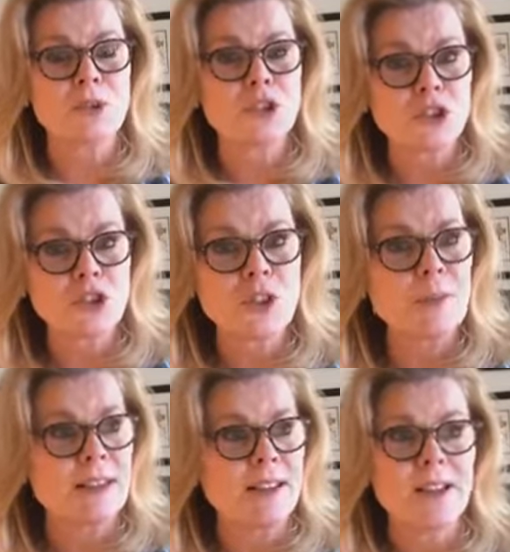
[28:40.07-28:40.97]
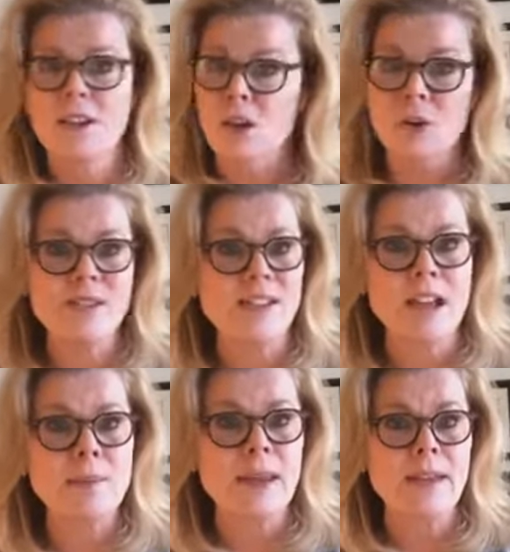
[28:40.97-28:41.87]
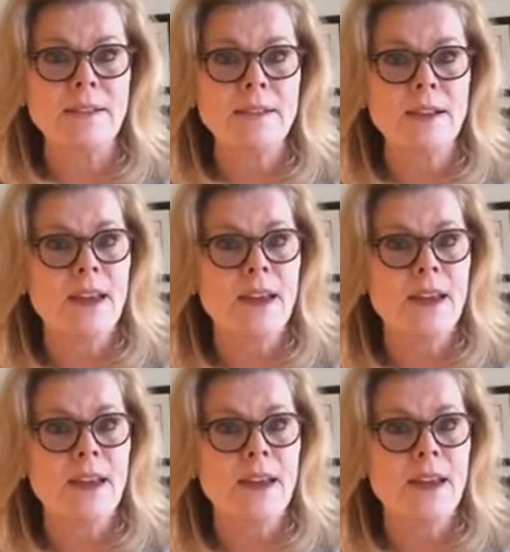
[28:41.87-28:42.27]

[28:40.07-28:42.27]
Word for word: Determine then, oh, it's coming